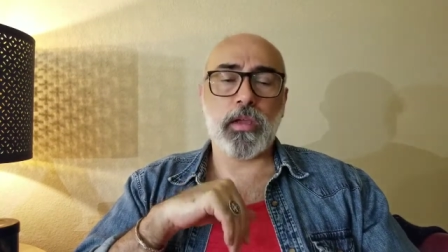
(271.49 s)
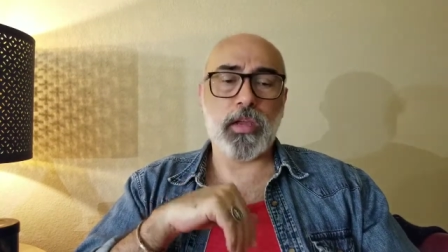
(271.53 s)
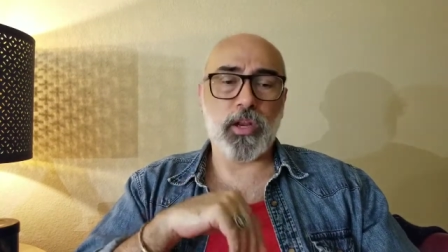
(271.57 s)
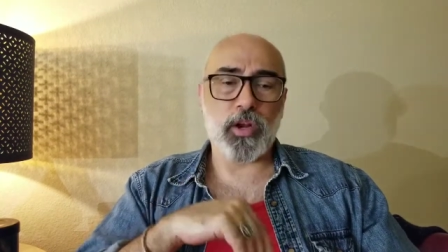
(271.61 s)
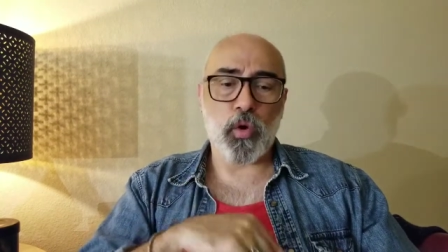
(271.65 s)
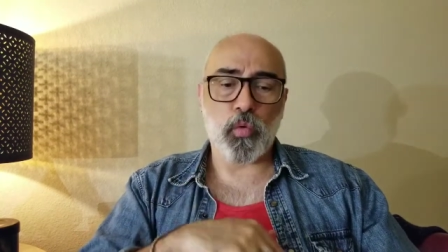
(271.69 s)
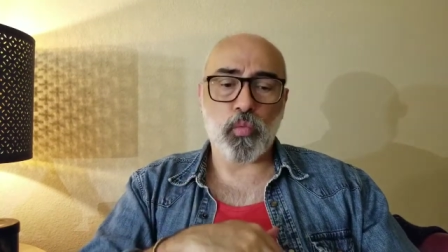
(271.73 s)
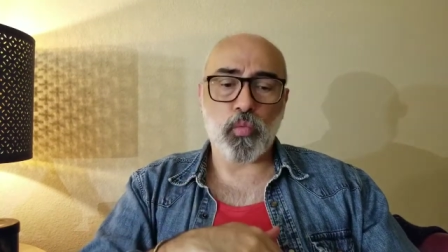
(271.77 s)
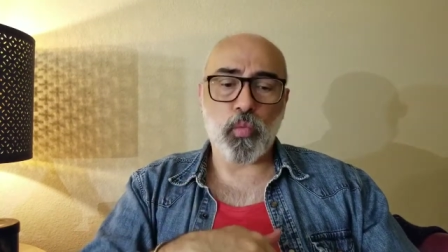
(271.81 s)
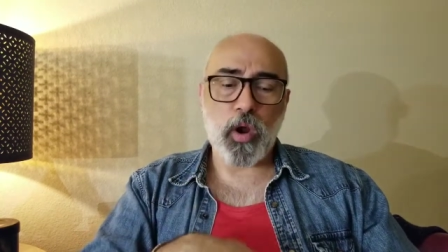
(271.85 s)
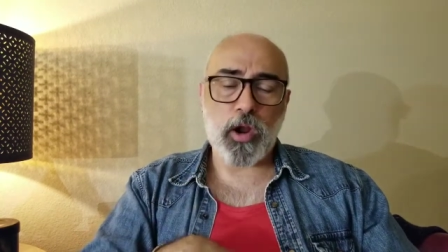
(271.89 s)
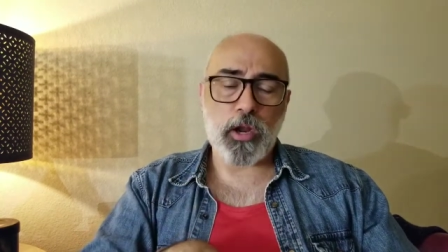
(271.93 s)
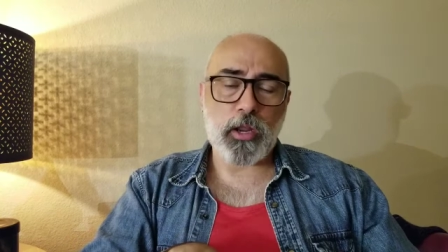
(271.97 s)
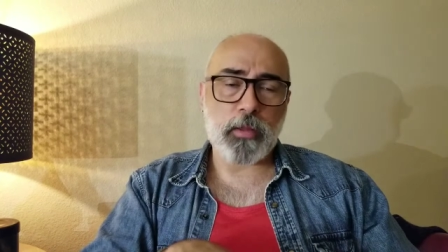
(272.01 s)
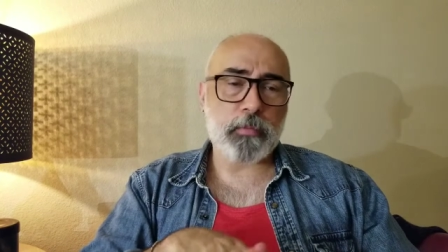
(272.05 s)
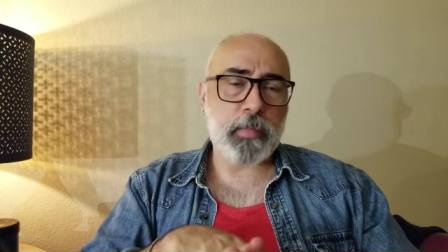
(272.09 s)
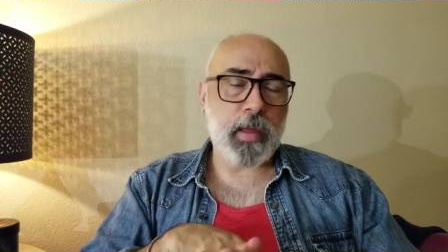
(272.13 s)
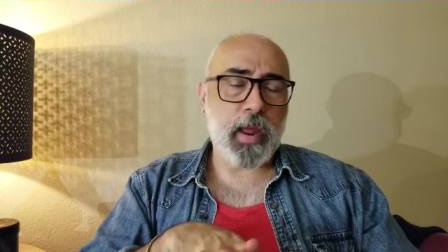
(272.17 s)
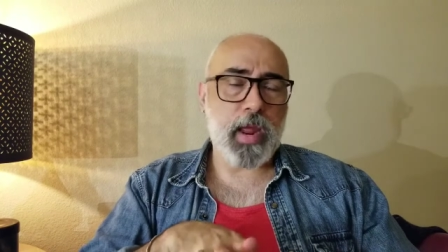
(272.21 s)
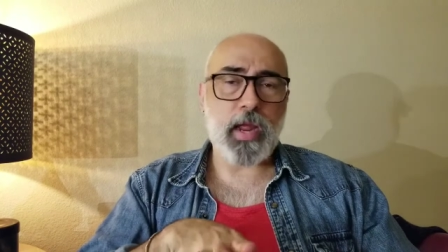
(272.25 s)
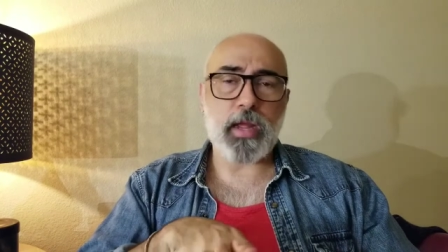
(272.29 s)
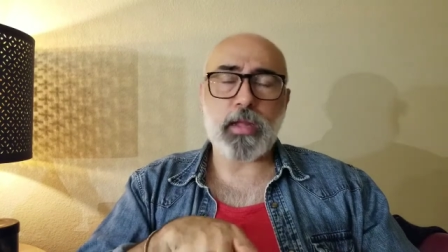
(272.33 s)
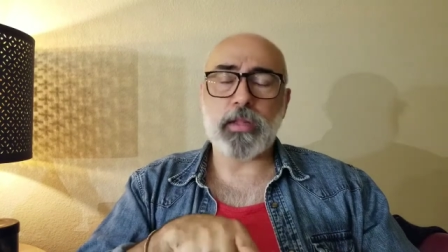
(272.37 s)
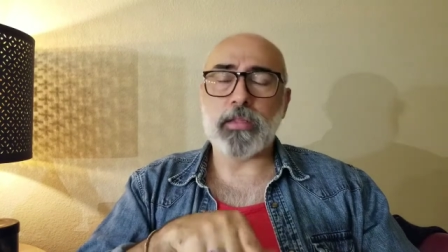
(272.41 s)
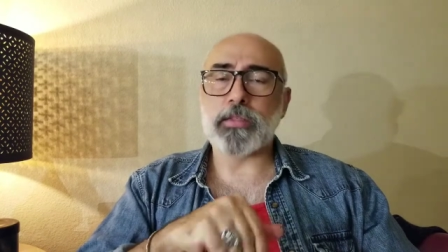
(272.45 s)
running
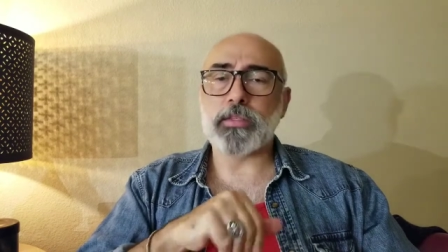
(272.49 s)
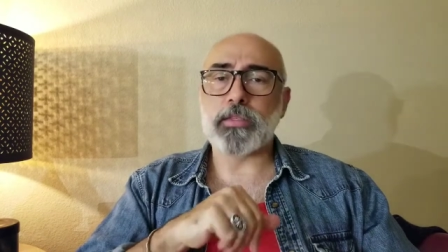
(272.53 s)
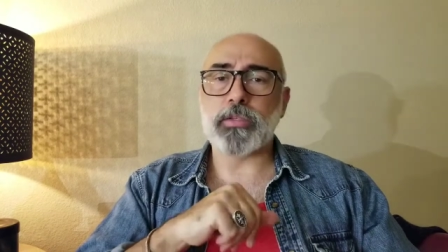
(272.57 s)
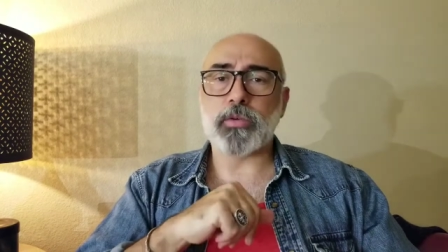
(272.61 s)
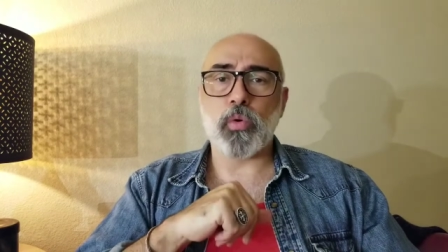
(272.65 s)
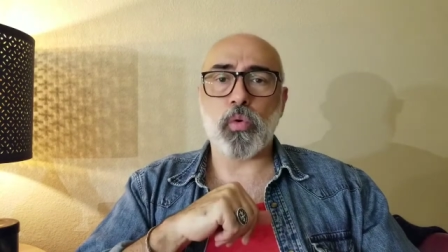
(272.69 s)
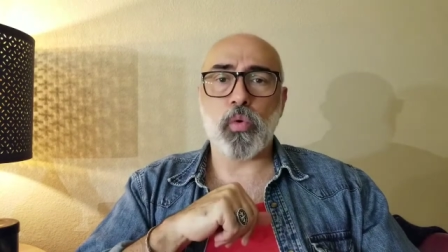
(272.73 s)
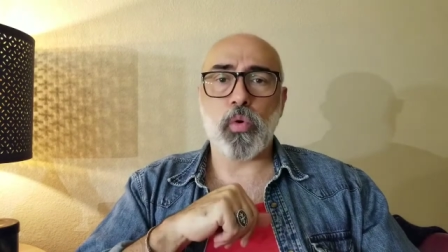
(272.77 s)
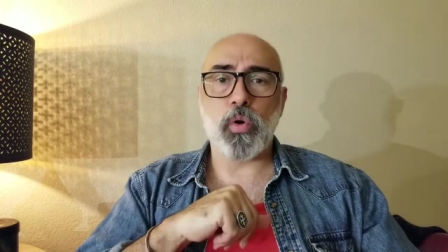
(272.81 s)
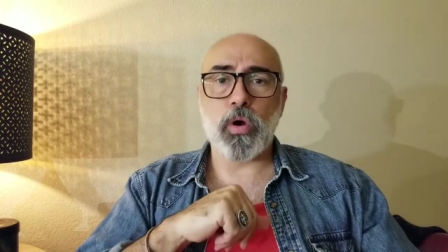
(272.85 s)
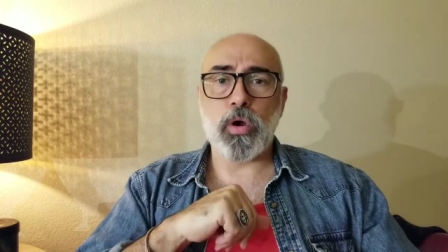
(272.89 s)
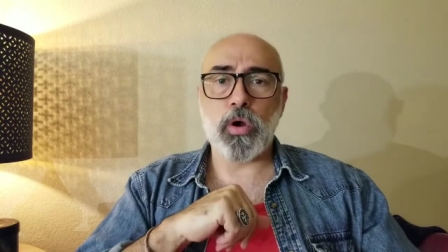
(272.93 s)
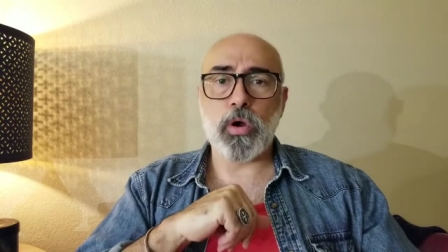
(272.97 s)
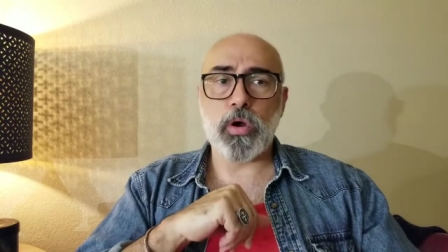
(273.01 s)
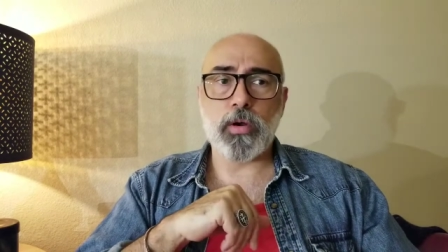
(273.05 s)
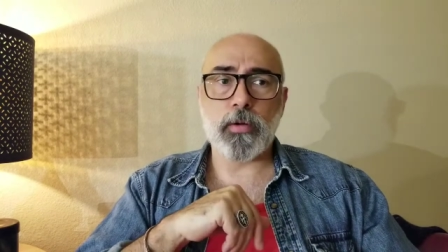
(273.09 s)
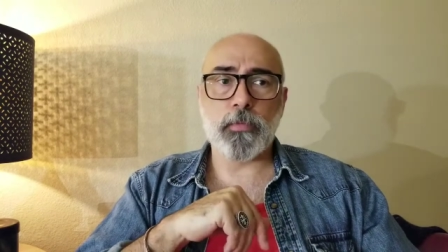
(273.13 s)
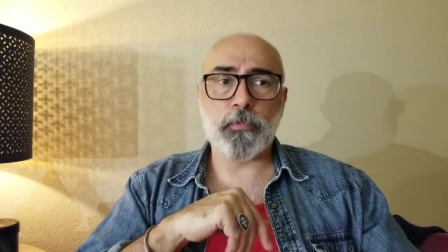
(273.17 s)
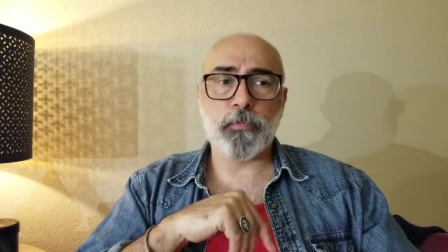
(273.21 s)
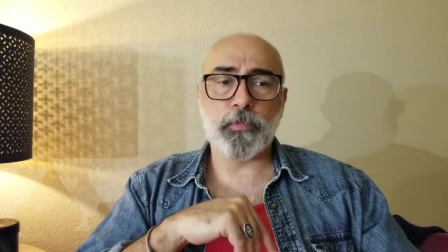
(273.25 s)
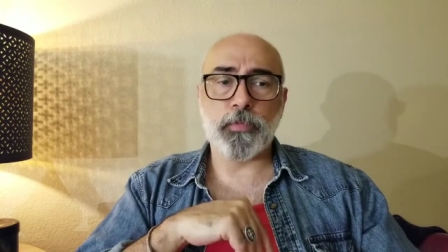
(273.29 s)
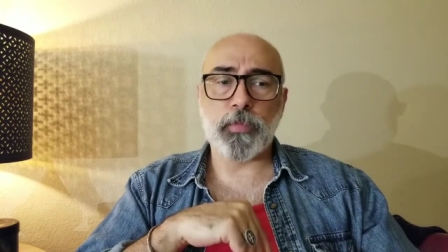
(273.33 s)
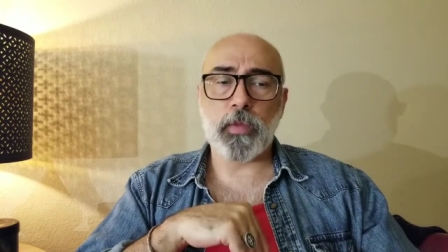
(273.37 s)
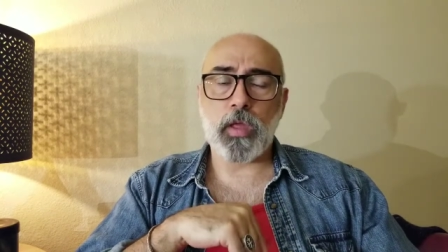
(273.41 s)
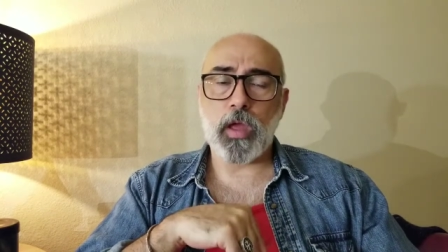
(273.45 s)
pants
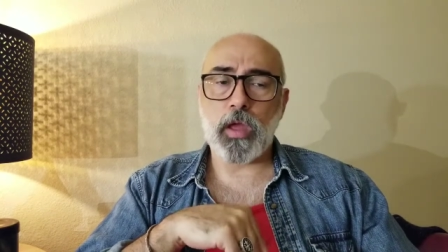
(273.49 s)
or